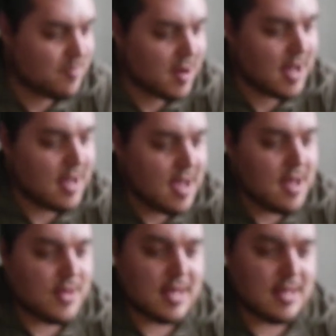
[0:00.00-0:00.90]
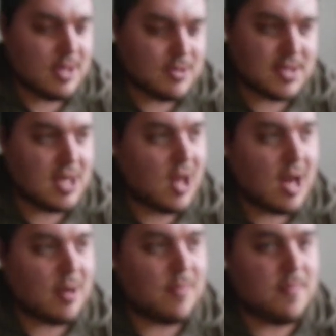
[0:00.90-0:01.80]
but that you'll see a
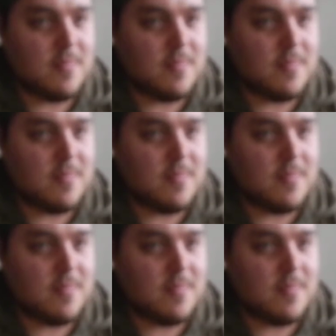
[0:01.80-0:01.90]
lot of